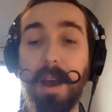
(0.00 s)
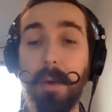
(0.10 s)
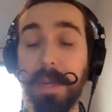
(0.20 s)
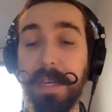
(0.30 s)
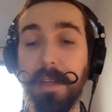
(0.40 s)

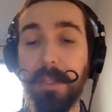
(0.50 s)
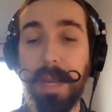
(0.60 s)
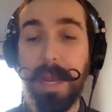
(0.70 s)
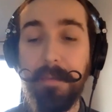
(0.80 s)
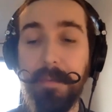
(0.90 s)
Rika, do
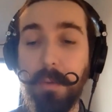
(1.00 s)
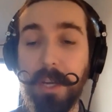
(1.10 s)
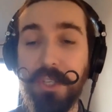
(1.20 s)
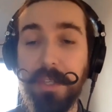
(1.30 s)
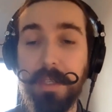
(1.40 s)
we have any
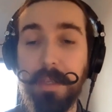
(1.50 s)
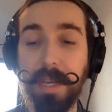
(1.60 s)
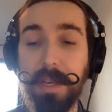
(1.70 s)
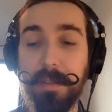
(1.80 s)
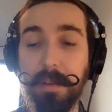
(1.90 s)
questions to be
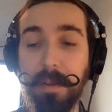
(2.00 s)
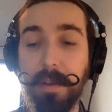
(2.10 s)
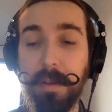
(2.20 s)
answered?